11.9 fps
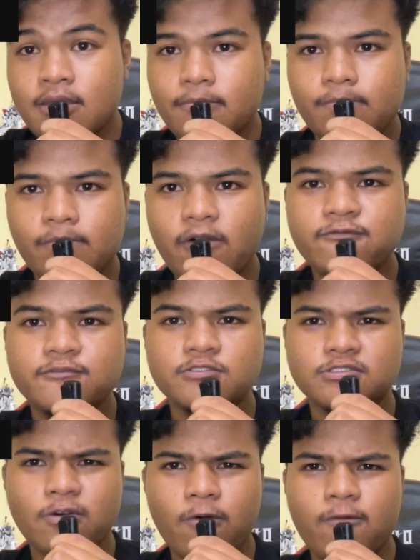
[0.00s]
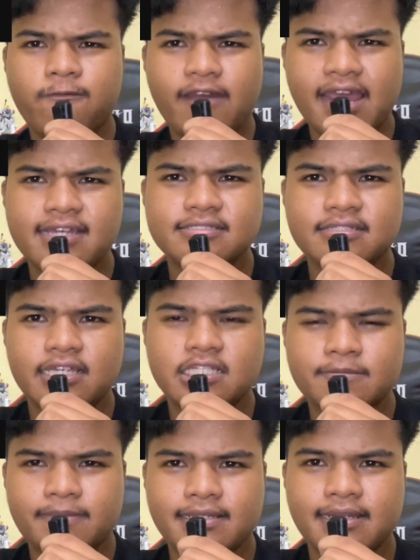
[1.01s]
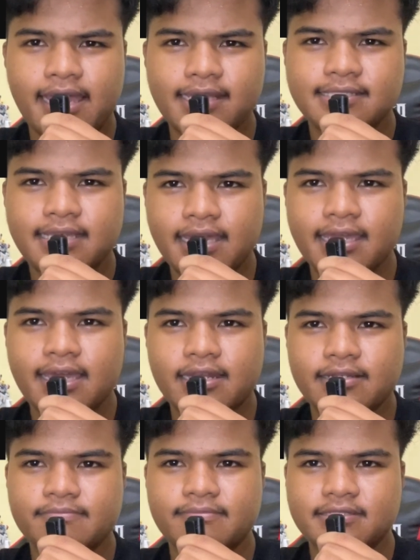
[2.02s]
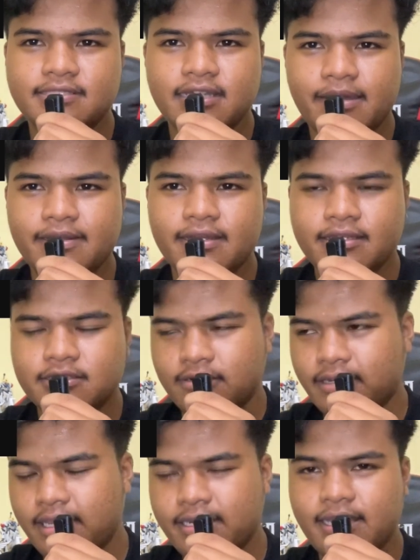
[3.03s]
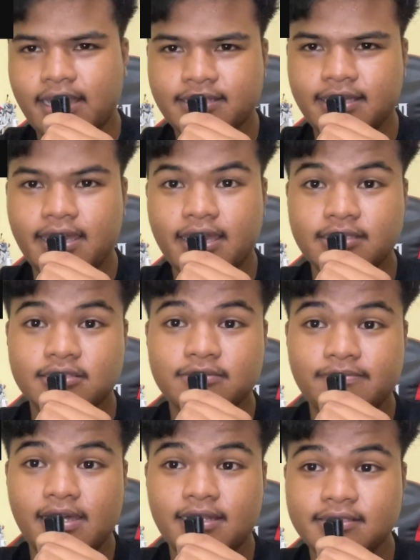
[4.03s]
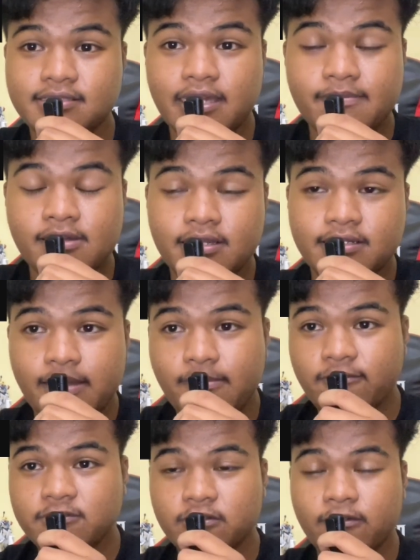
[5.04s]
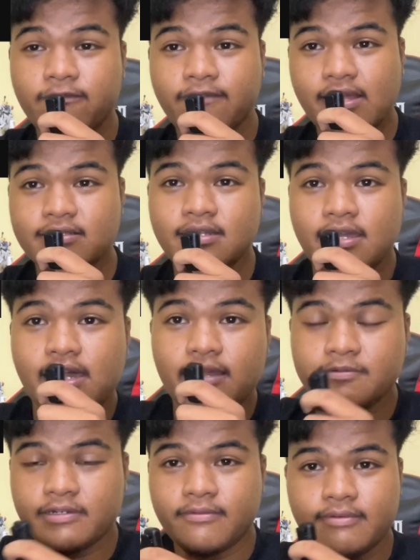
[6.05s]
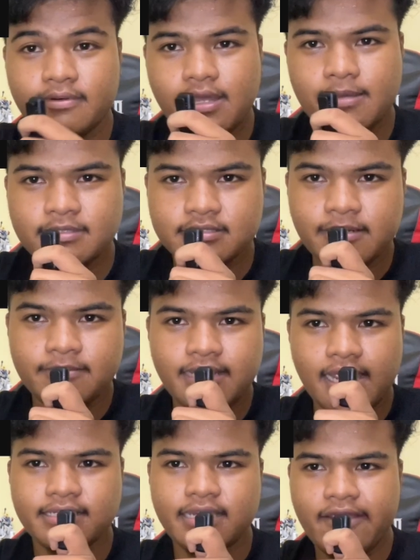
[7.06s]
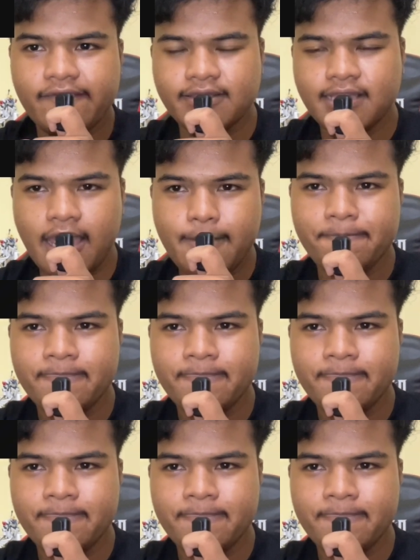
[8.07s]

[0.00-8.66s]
moves so fast, especially attack and balance type. They move so fast, extreme dash every time.